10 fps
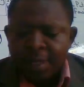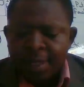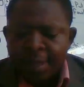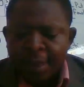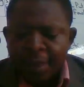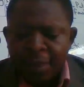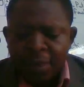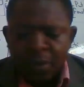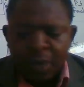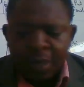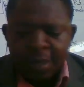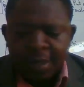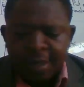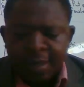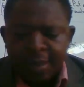in amount, quality,
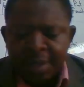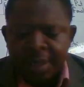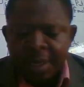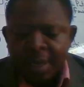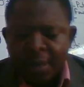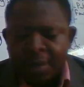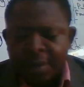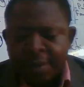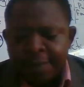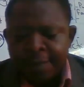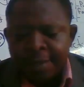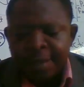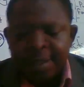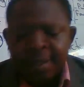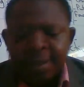degree, or
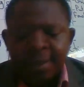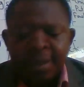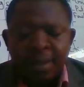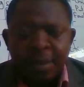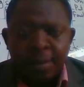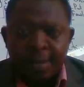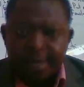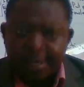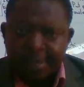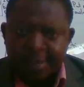insufficient or incomplete.